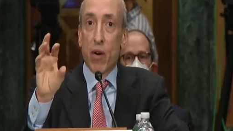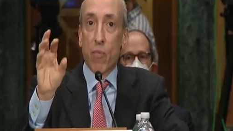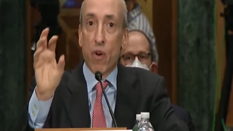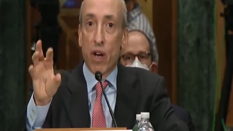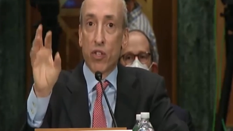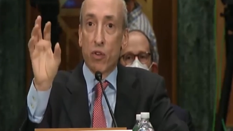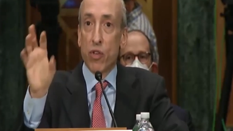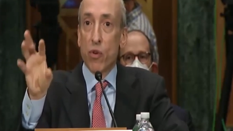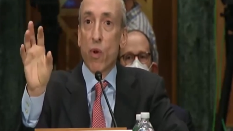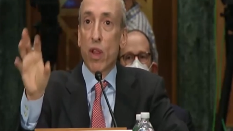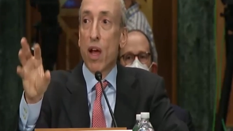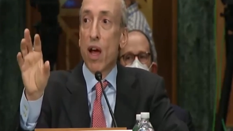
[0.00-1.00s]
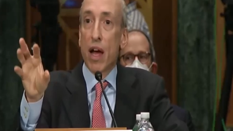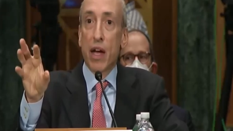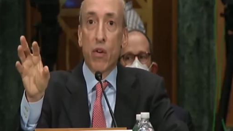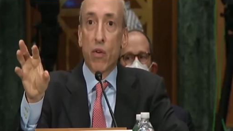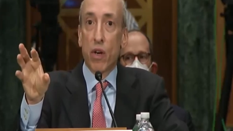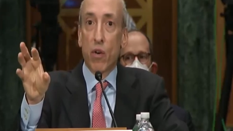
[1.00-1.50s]
enterprise, are you
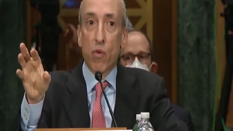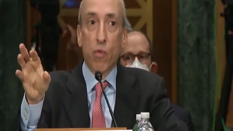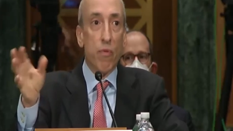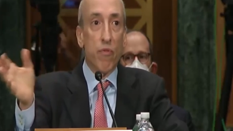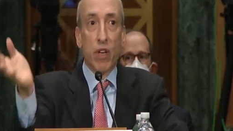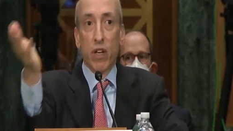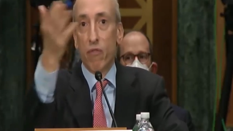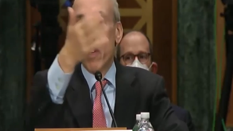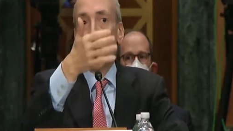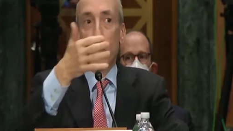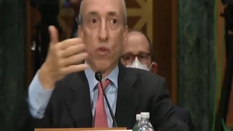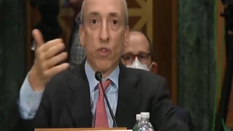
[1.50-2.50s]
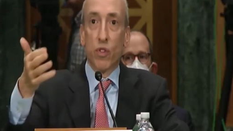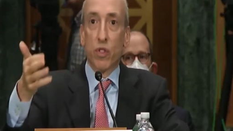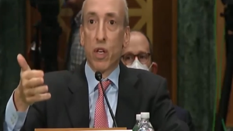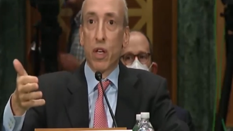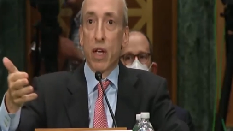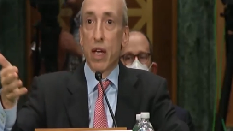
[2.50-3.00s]
relying on a group of
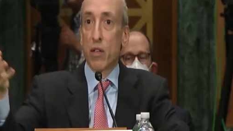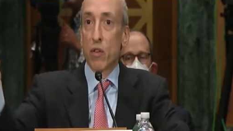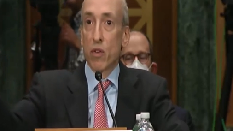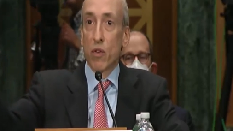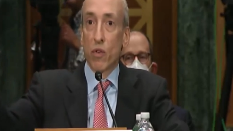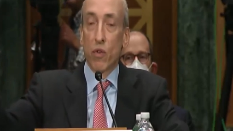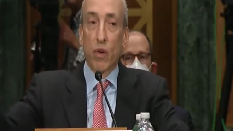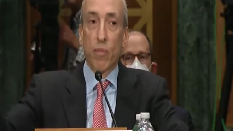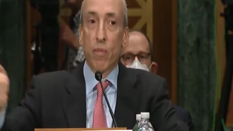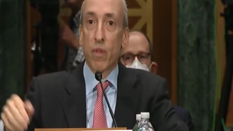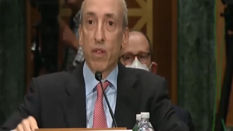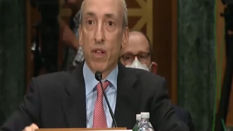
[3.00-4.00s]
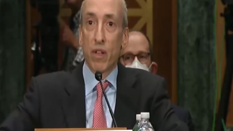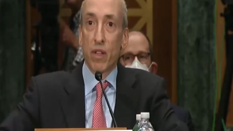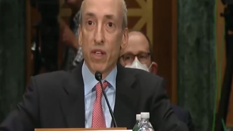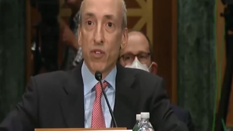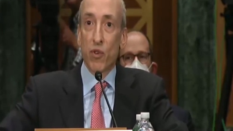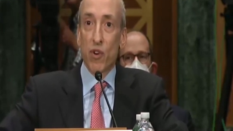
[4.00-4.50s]
individuals? And look,
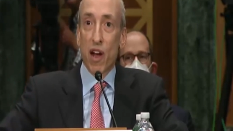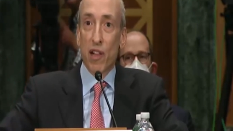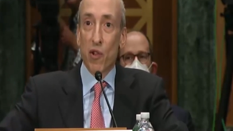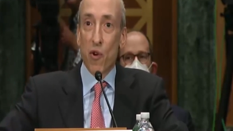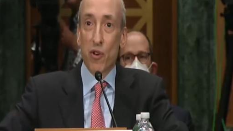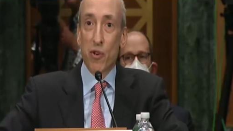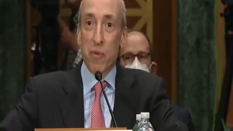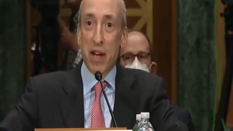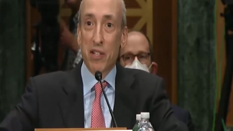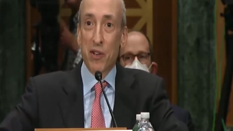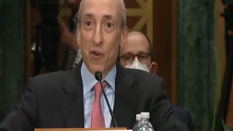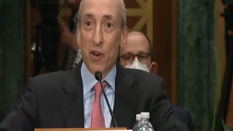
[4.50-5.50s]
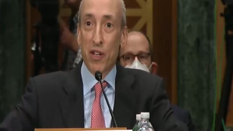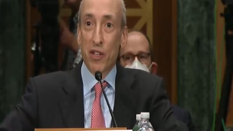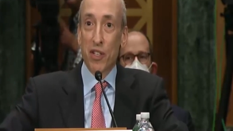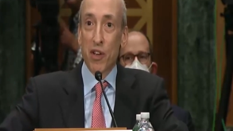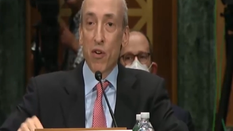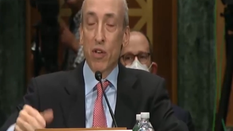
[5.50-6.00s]
these are not laundromat
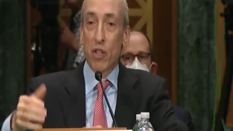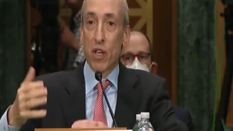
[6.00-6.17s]
tokens. There